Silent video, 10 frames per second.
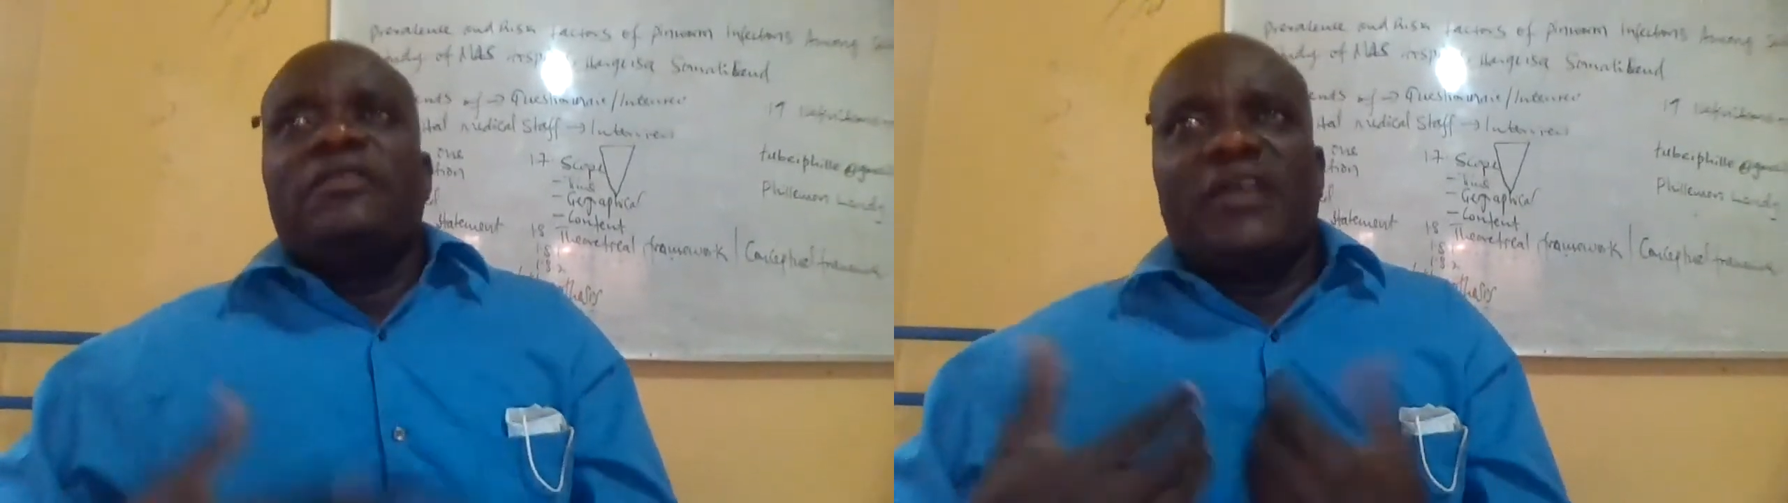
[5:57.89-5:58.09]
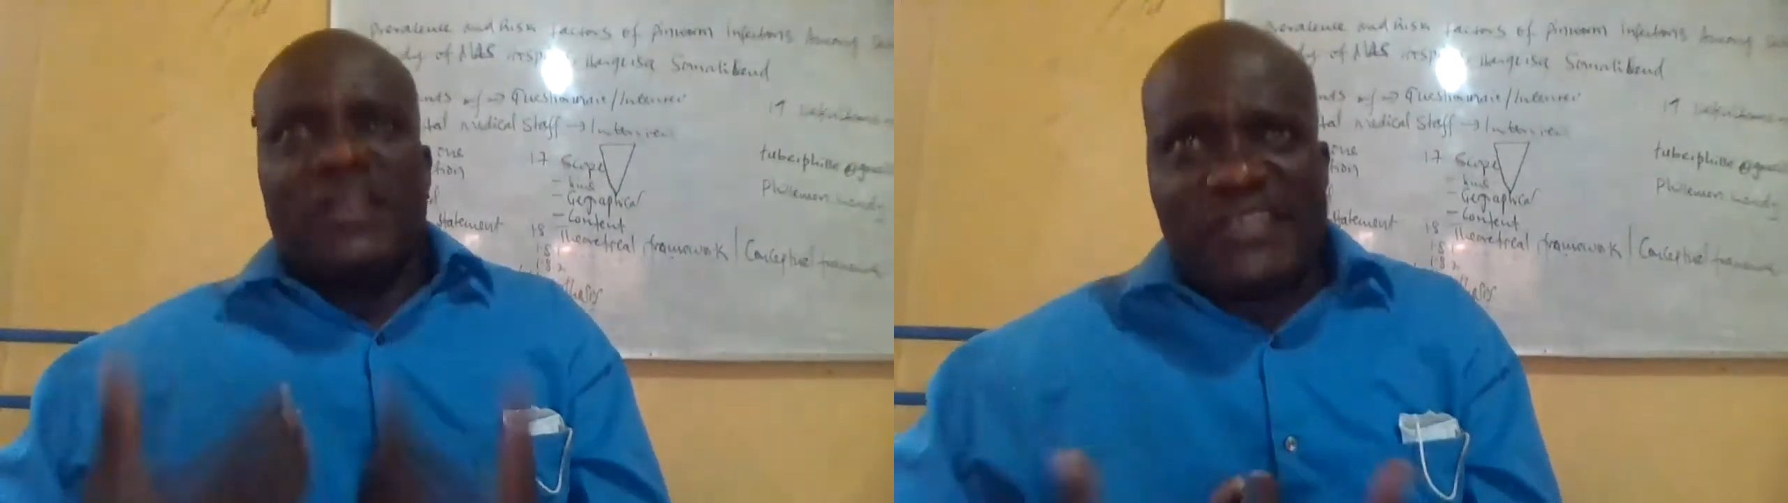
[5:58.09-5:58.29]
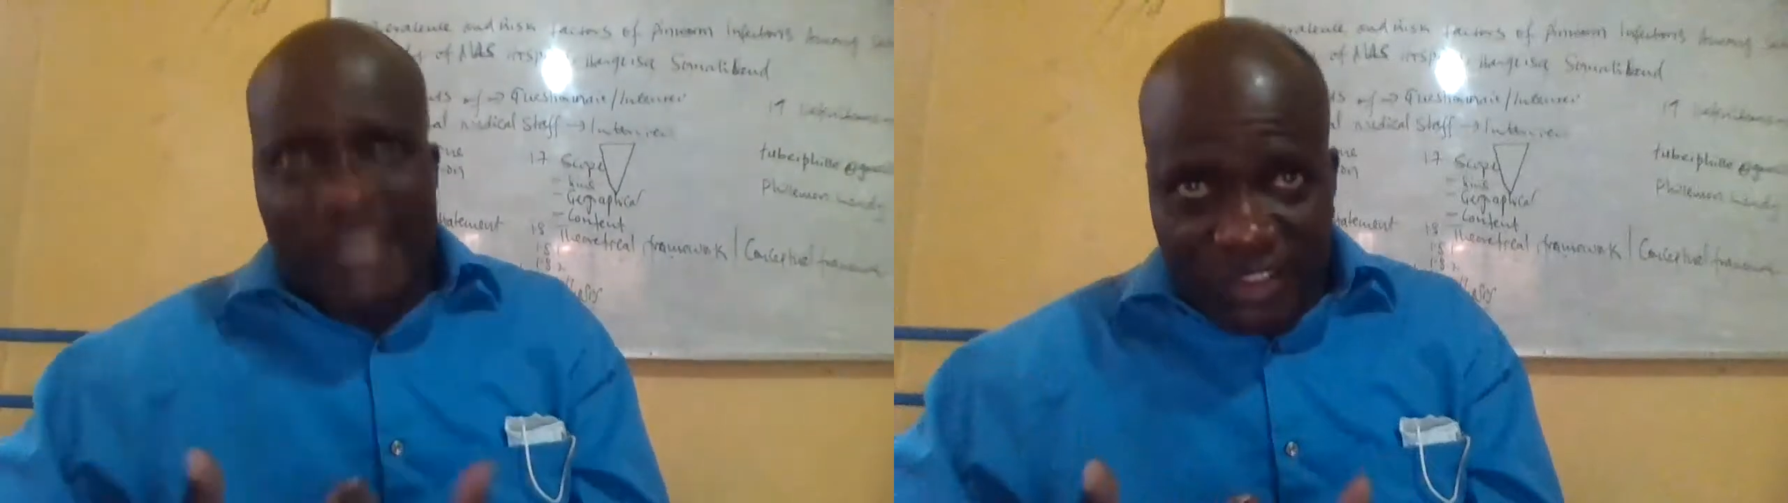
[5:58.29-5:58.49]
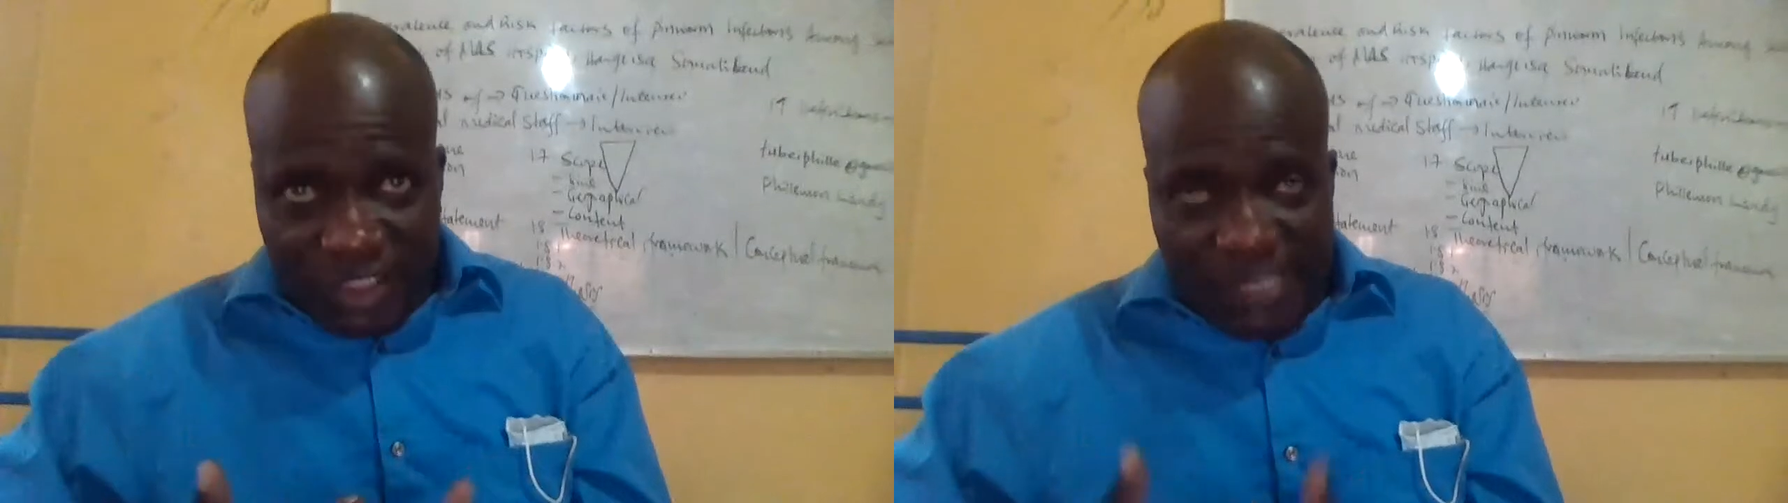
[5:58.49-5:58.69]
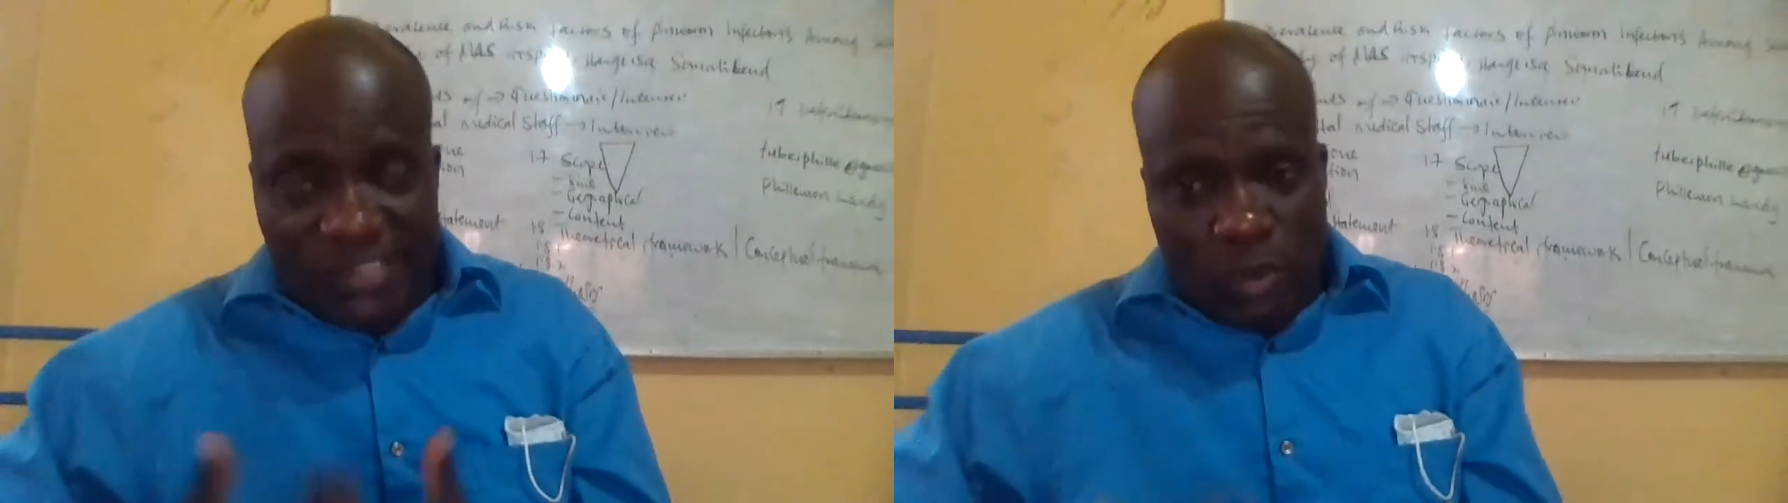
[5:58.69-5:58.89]
the
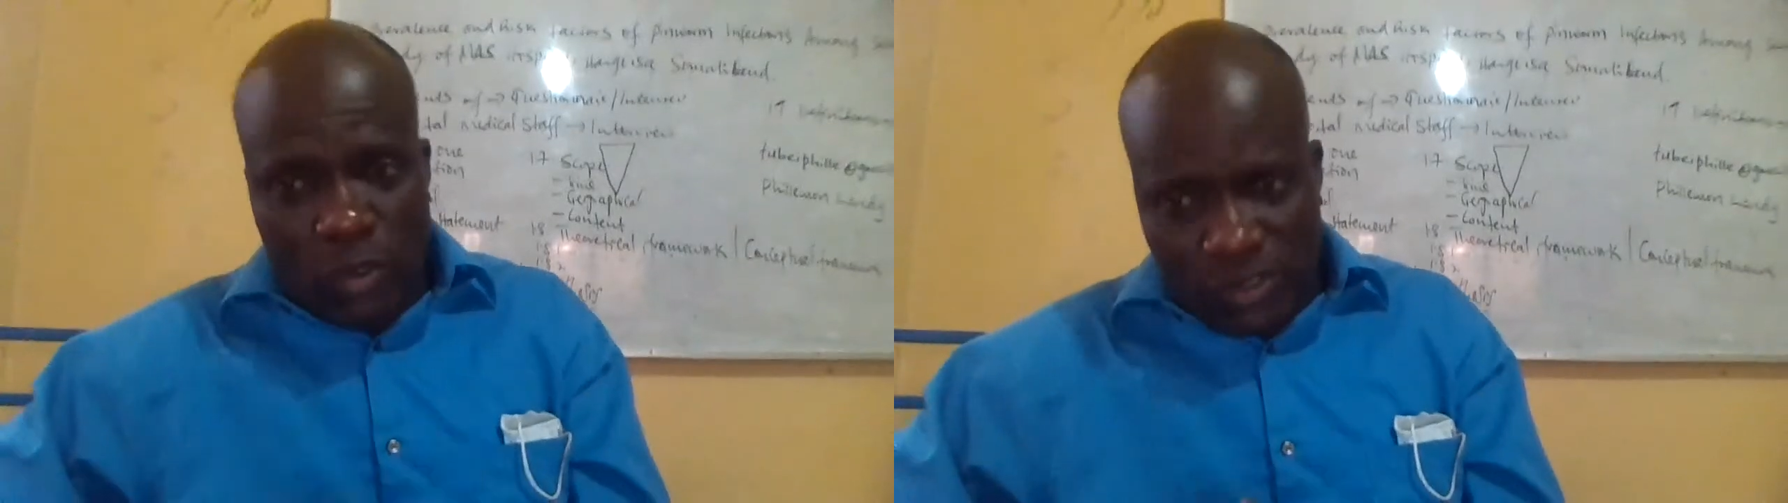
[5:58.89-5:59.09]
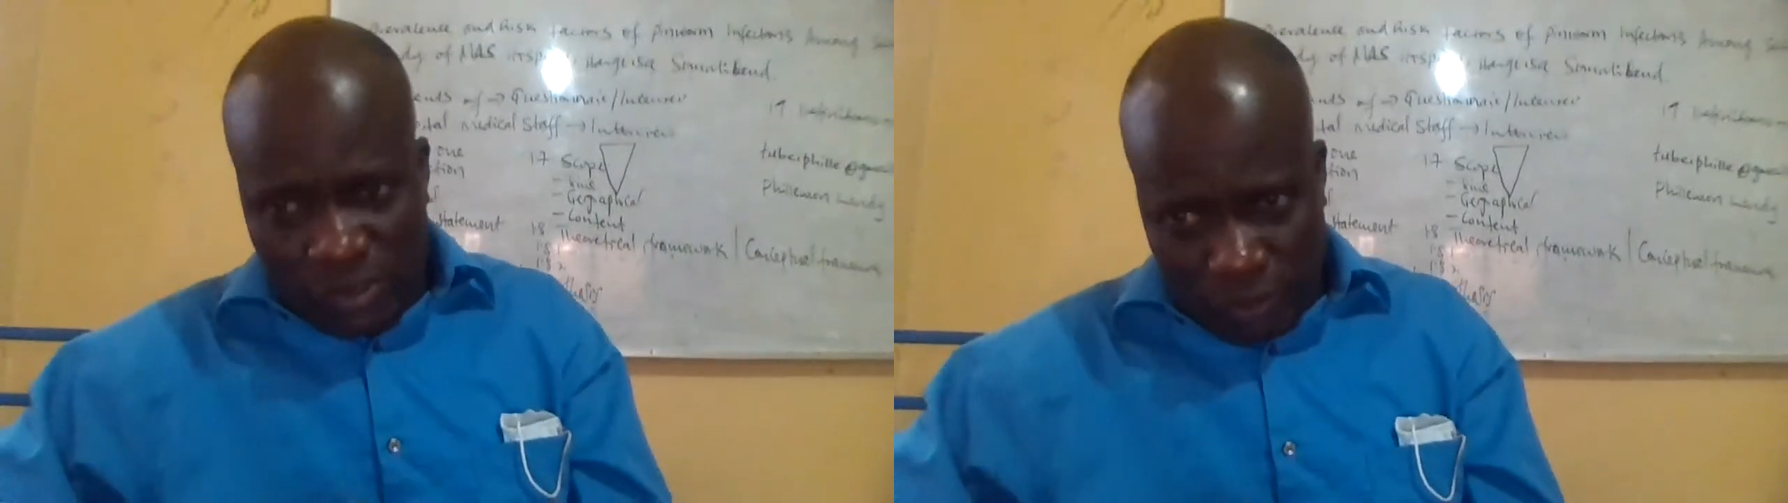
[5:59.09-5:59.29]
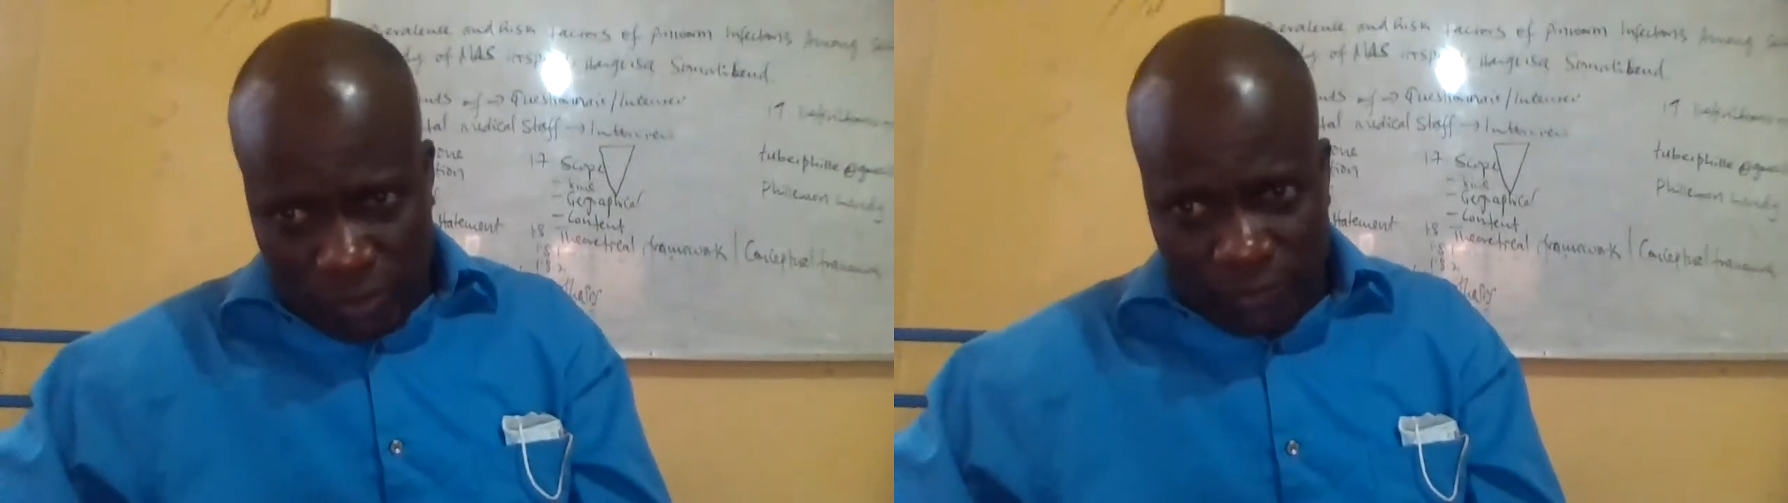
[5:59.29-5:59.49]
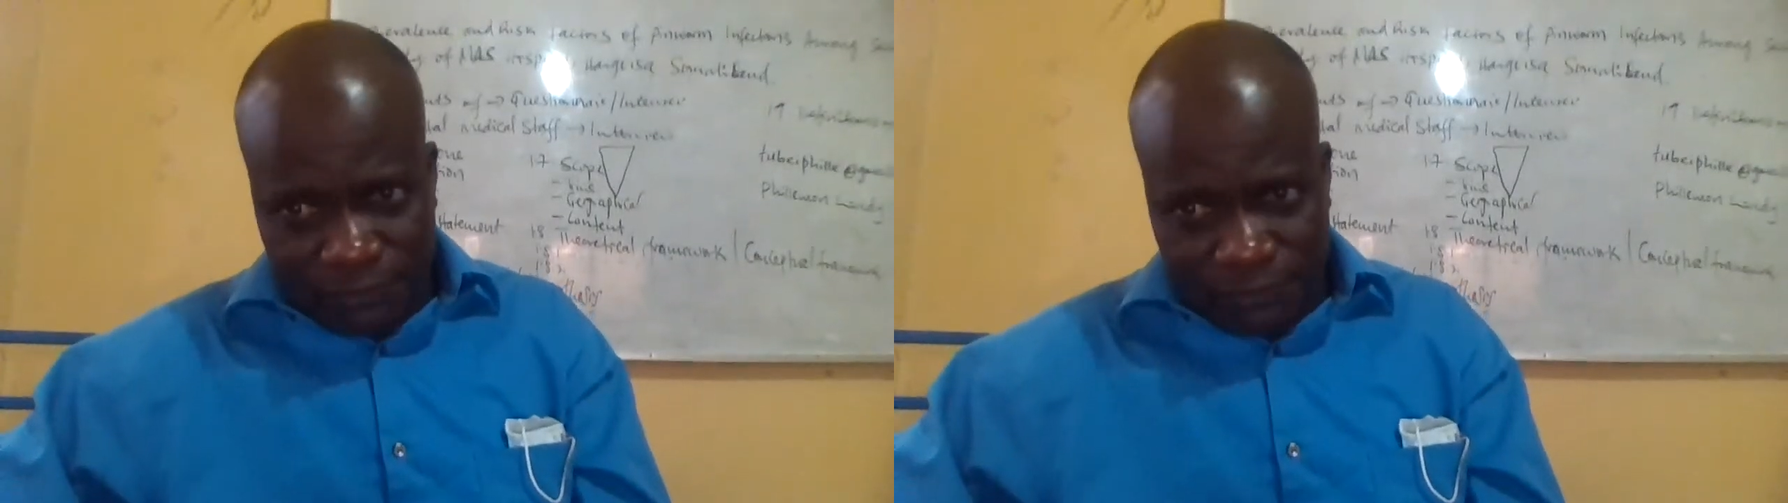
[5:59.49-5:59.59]
researcher's control.